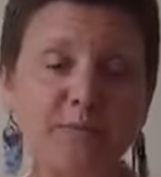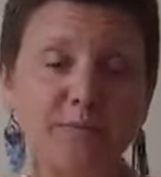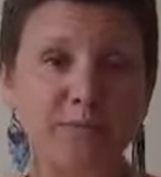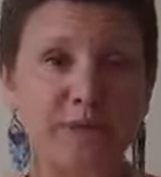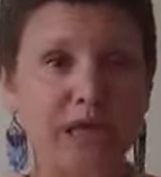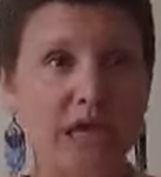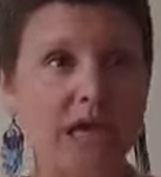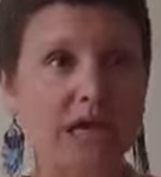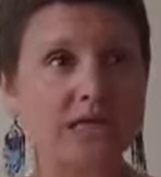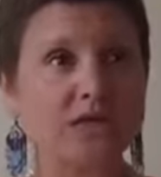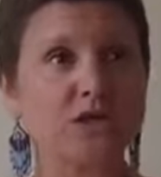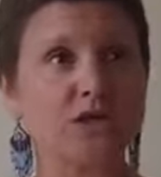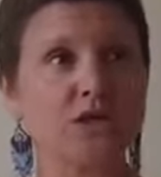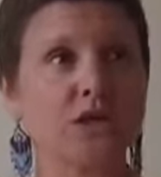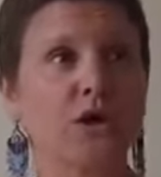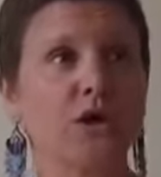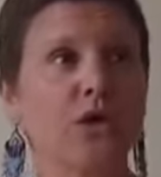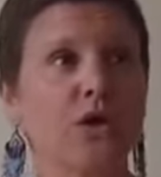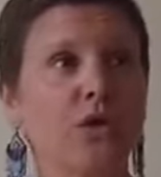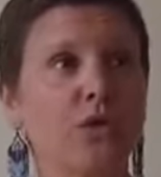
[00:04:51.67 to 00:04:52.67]
Because
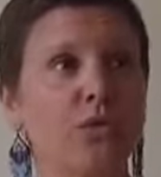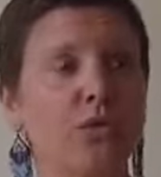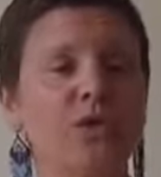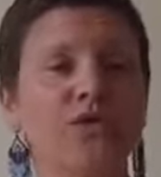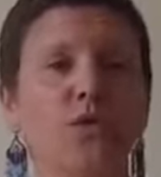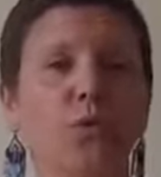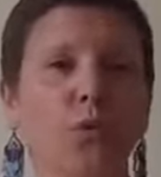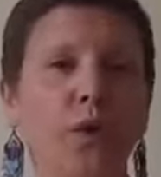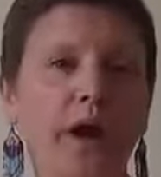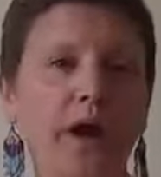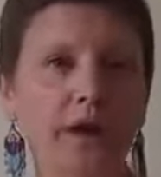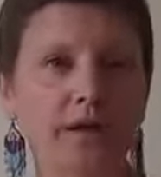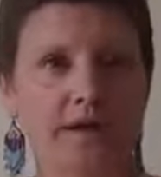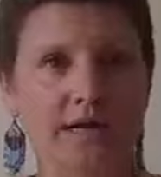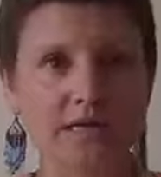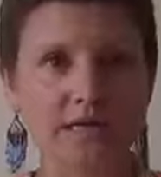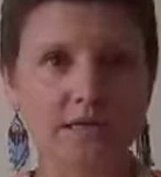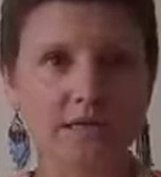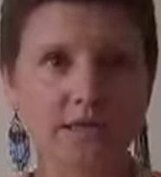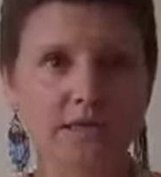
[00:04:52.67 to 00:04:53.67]
with
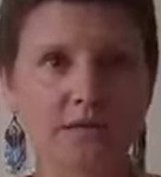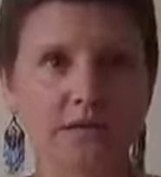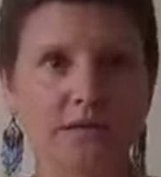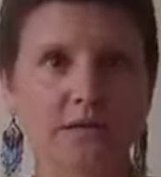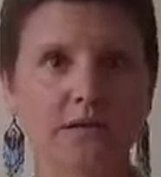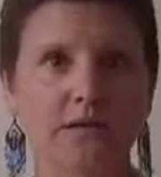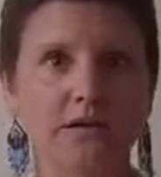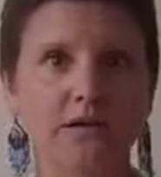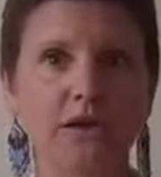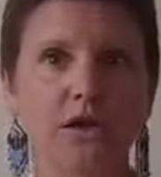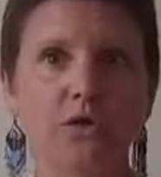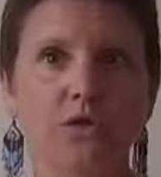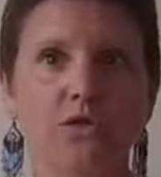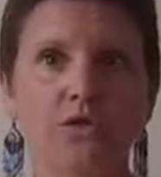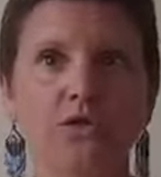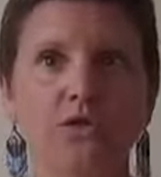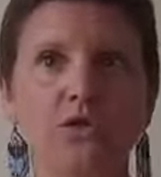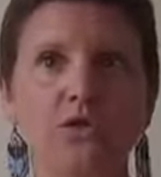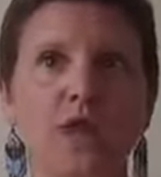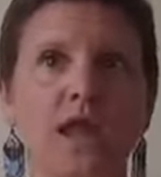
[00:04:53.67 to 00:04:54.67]
awareness,
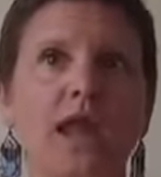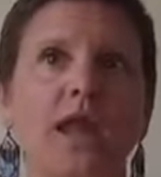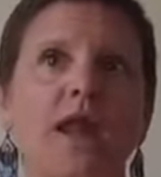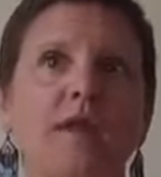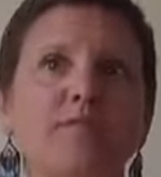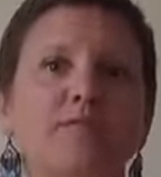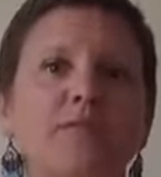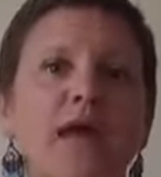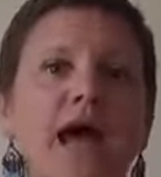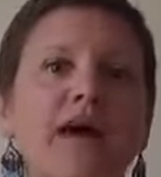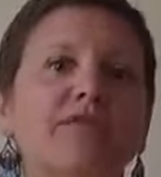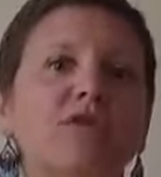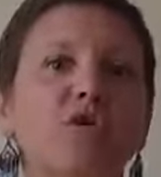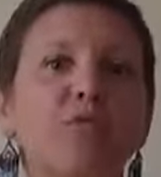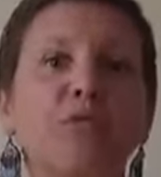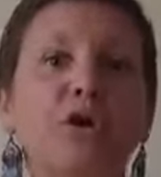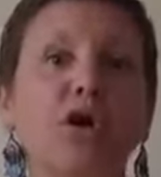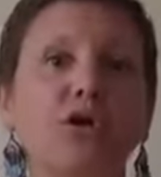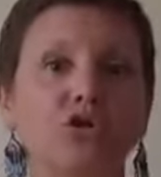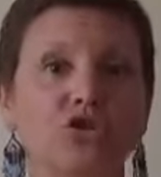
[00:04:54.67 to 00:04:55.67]
you can't have
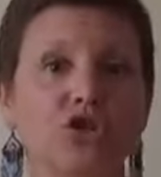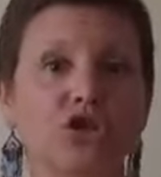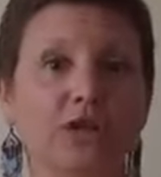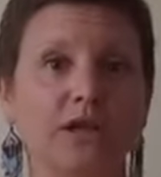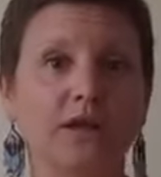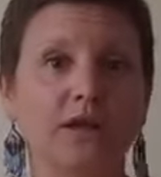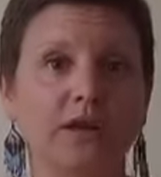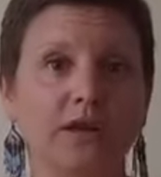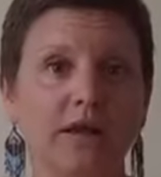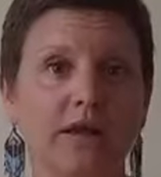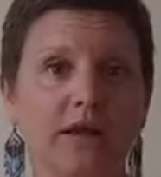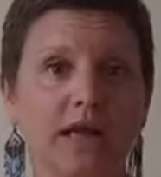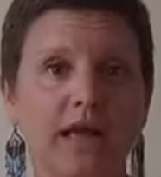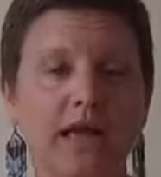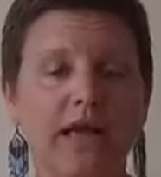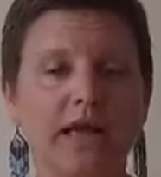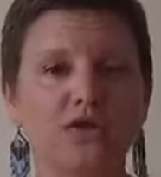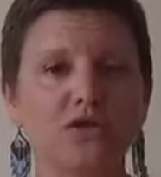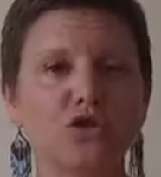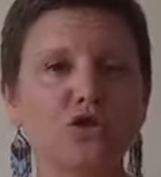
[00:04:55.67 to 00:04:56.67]
compulsion,
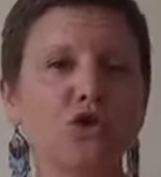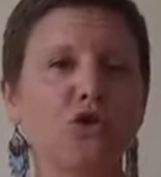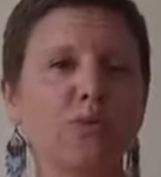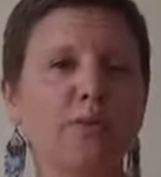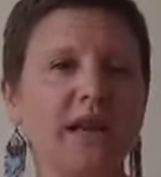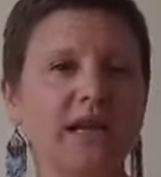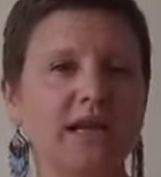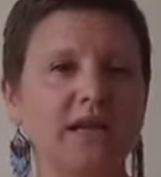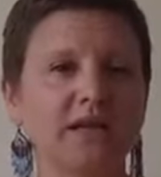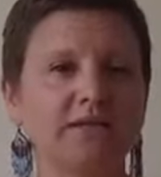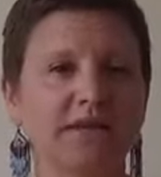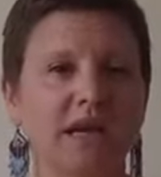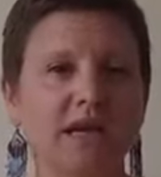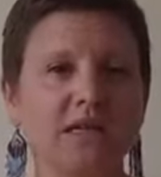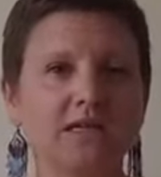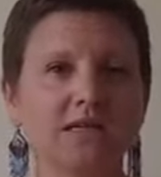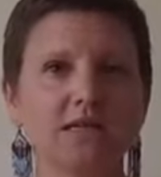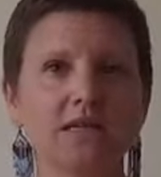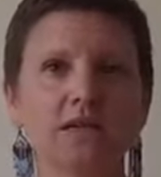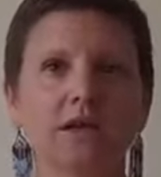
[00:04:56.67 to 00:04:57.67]
and so many of
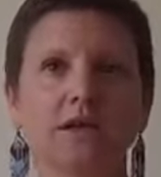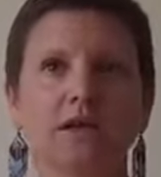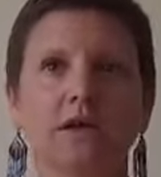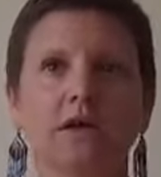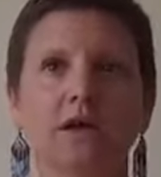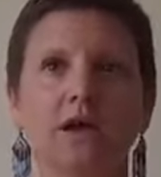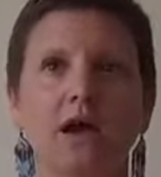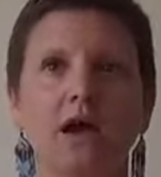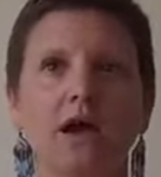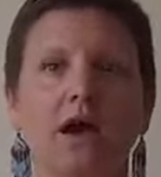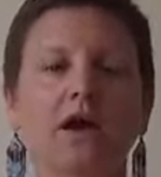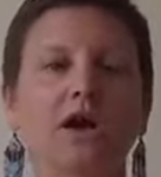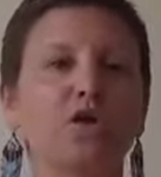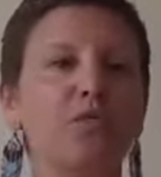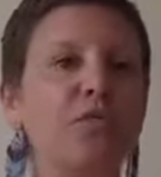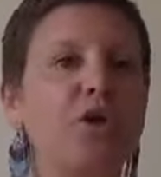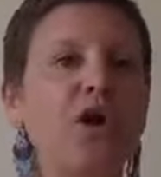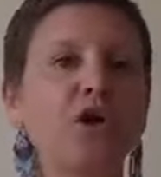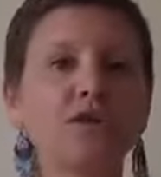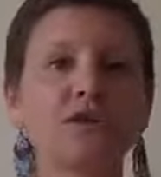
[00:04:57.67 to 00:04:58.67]
us are
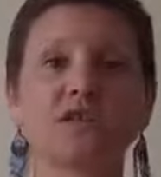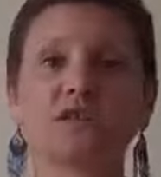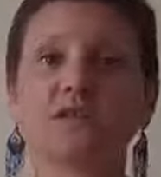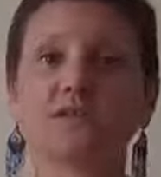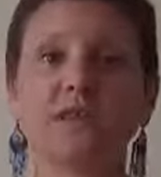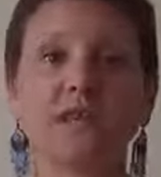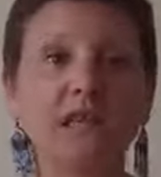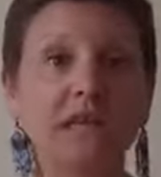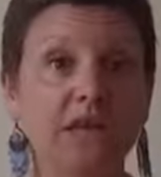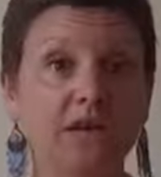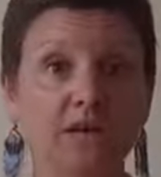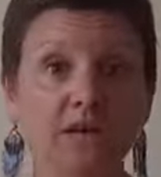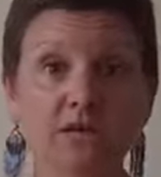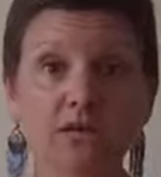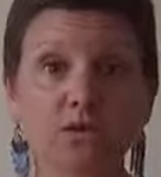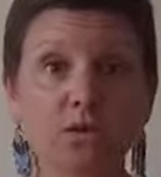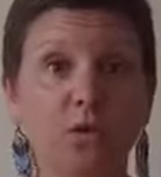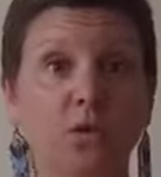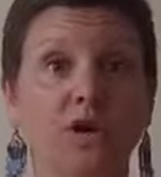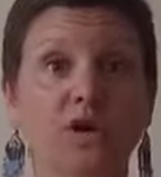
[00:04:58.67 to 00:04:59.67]
compulsive eaters
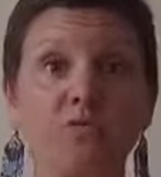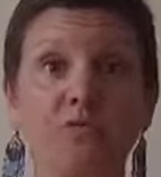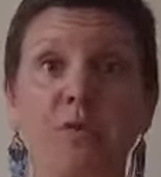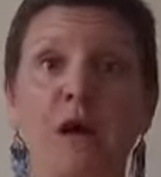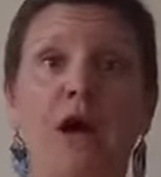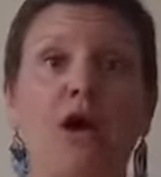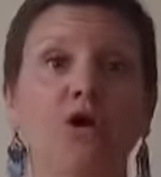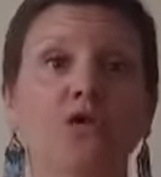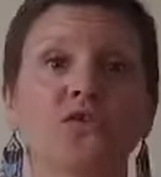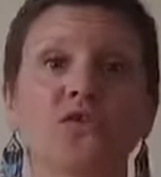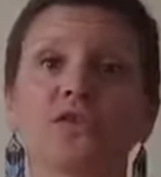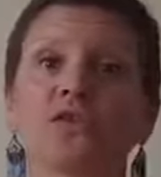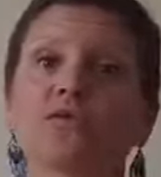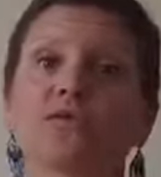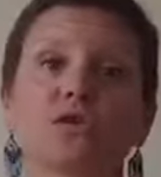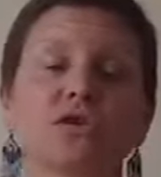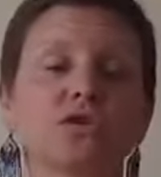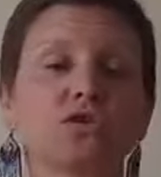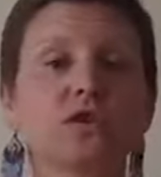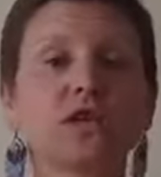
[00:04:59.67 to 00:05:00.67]
or compulsive
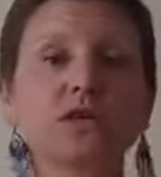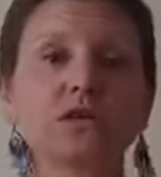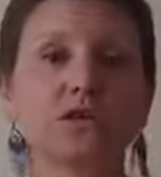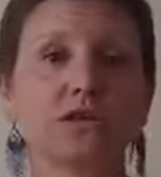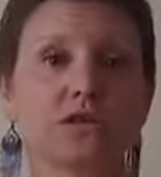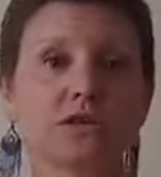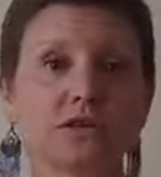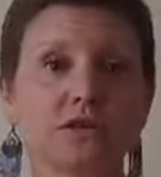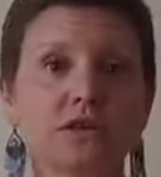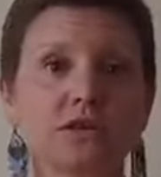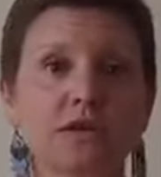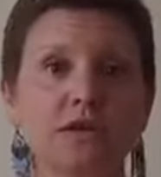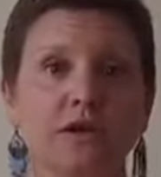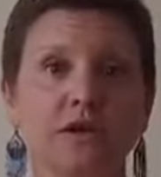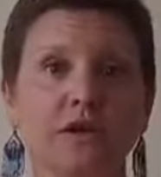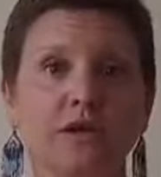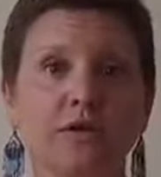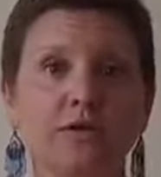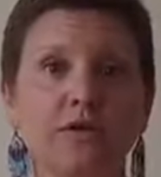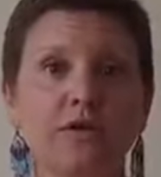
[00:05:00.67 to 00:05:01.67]
restrictors
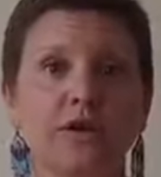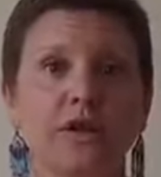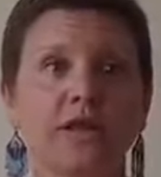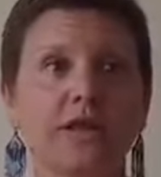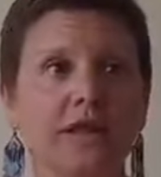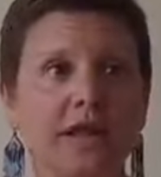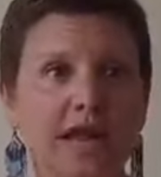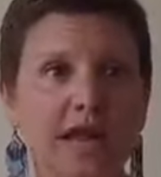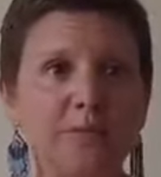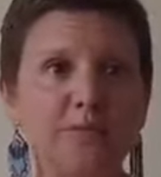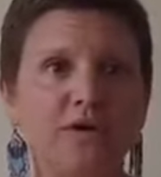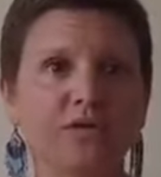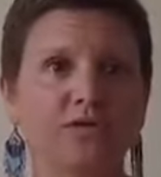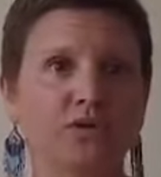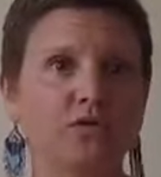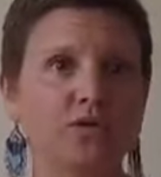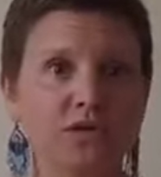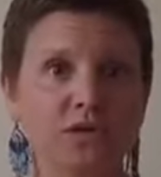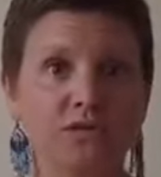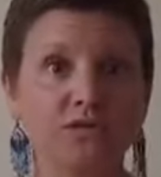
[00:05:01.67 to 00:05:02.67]
in the name of
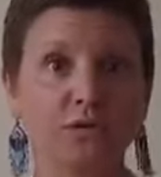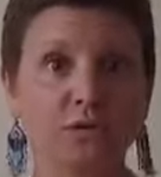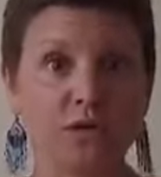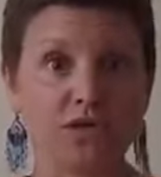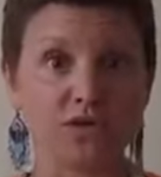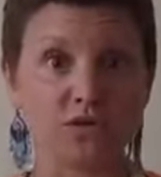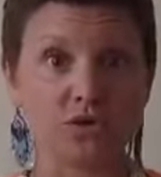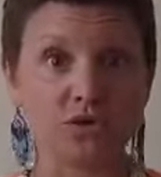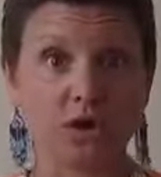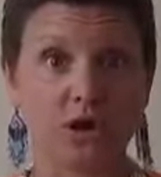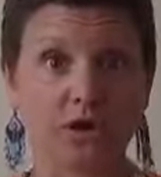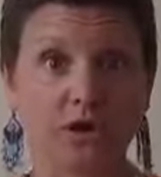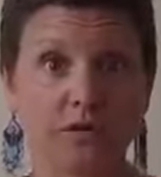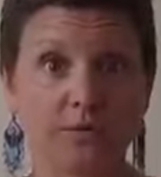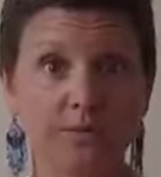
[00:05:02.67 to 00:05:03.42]
using food as a drug.